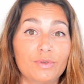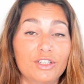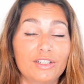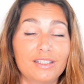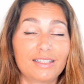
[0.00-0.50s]

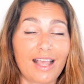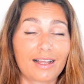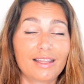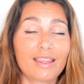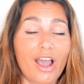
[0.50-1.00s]
which is
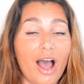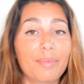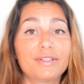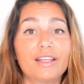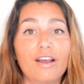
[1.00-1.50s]
exactly the
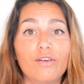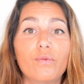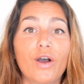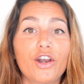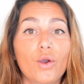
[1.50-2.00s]
opposite of
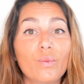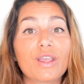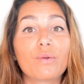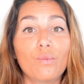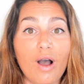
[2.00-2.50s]
what
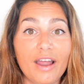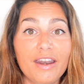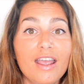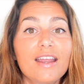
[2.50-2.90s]
we want.